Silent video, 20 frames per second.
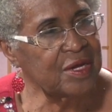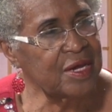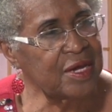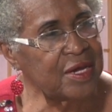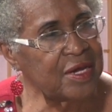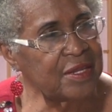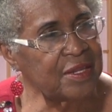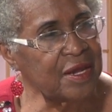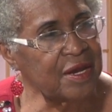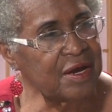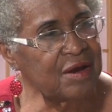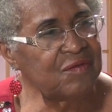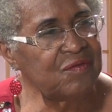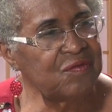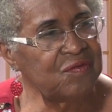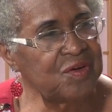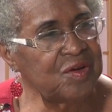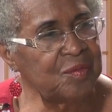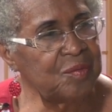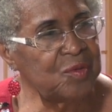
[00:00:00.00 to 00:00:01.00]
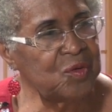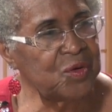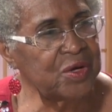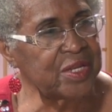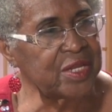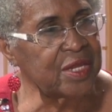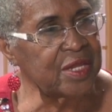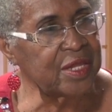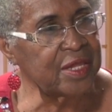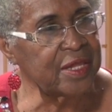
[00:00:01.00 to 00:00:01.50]
And every
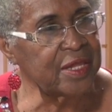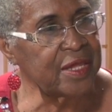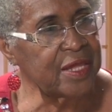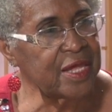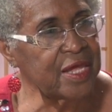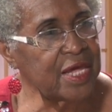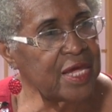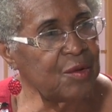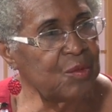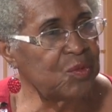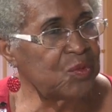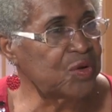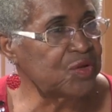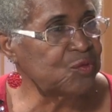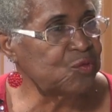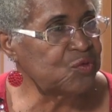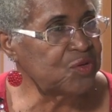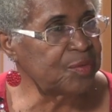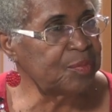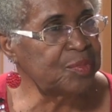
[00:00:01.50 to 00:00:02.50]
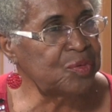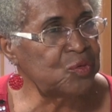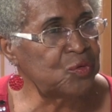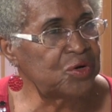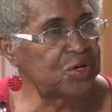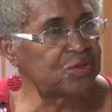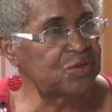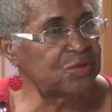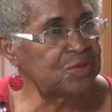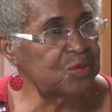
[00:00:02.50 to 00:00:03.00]
morning he would
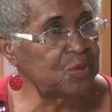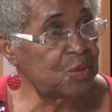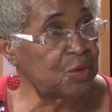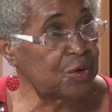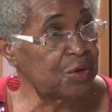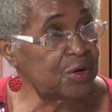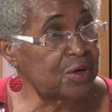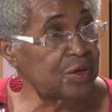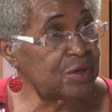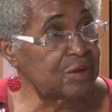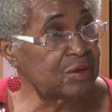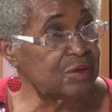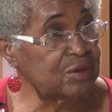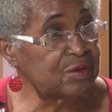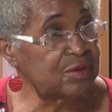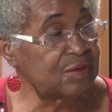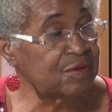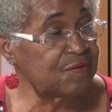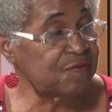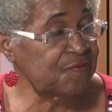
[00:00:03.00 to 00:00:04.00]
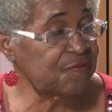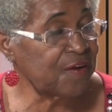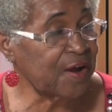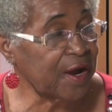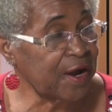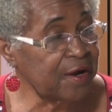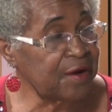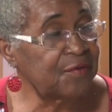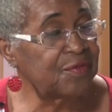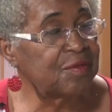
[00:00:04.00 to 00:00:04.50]
report to work to
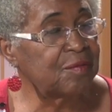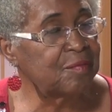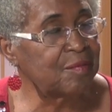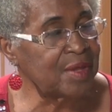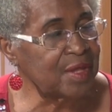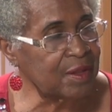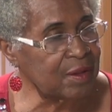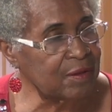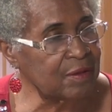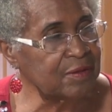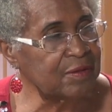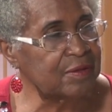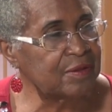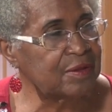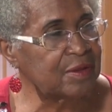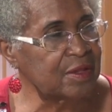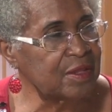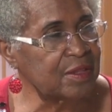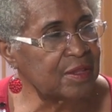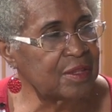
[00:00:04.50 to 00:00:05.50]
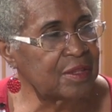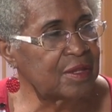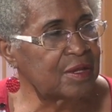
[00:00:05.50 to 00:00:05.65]
fire the mills and